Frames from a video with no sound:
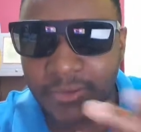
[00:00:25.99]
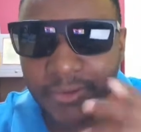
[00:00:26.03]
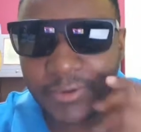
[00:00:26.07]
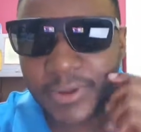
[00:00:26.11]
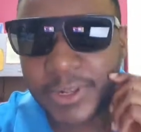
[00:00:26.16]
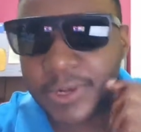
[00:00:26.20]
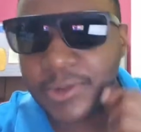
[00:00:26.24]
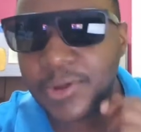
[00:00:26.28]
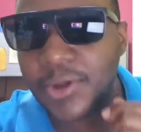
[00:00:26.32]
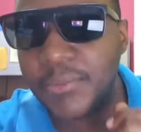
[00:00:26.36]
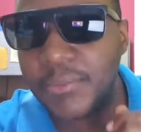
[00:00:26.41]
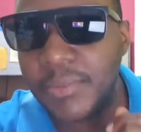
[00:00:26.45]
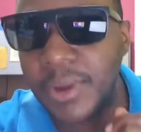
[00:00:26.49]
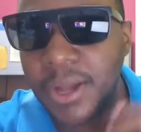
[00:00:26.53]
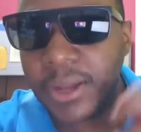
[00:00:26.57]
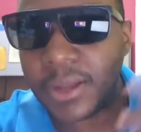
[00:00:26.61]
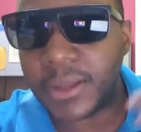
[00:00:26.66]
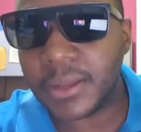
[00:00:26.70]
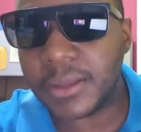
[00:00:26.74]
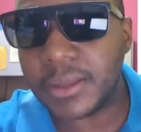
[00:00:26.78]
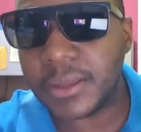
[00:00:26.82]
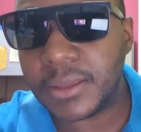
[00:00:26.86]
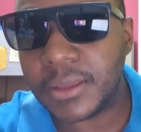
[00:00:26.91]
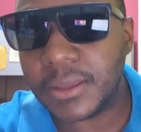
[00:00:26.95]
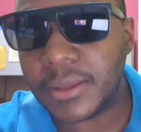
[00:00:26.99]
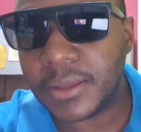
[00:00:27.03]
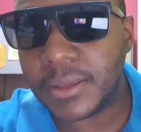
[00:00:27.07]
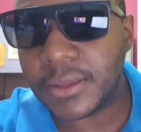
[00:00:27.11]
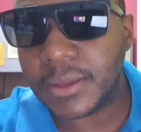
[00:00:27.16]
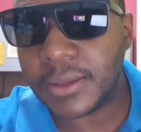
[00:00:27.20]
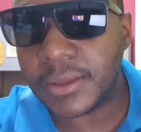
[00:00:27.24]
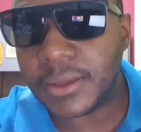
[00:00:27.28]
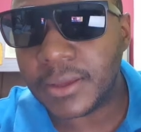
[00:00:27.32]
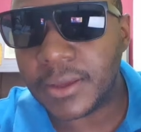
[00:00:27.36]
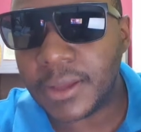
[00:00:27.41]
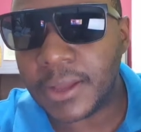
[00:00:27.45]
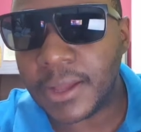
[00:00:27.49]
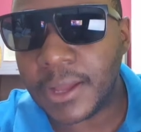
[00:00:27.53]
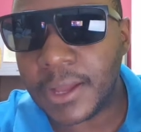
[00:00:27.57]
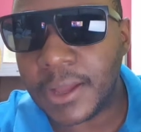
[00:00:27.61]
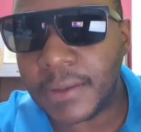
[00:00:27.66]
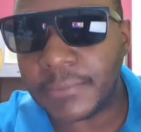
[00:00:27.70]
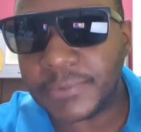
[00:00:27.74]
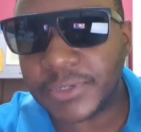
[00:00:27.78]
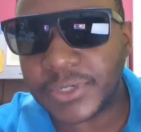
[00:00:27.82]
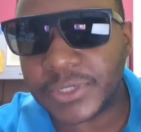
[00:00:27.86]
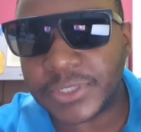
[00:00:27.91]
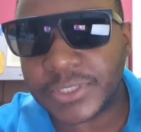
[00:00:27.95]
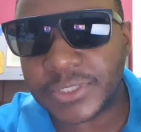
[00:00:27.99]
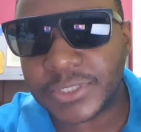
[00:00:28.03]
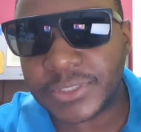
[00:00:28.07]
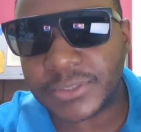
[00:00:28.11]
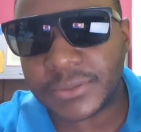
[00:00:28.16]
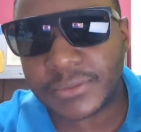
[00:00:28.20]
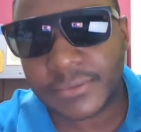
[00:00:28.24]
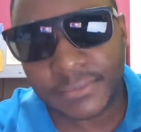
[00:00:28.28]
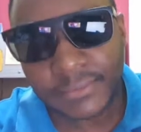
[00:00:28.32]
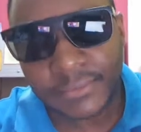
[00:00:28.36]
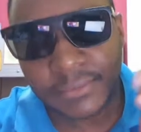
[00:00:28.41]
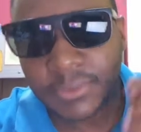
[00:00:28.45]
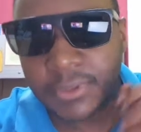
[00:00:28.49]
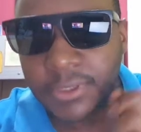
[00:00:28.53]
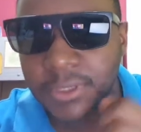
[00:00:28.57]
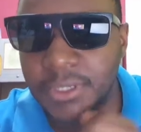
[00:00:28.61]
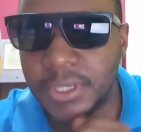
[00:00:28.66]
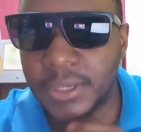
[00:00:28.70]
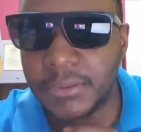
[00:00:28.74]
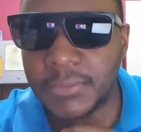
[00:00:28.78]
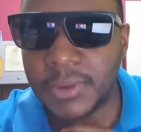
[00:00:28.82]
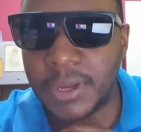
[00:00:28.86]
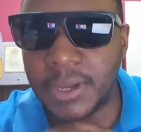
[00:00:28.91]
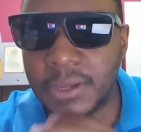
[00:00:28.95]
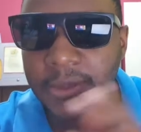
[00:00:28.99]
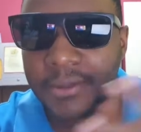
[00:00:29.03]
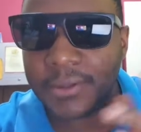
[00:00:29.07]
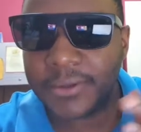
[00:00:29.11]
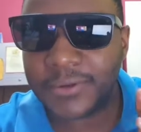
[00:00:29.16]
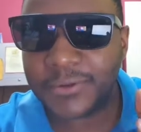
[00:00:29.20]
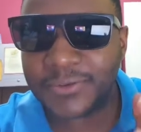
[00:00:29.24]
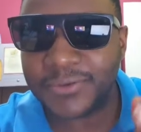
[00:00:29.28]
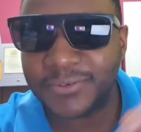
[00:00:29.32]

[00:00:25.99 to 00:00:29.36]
Welcome back. Just kick back,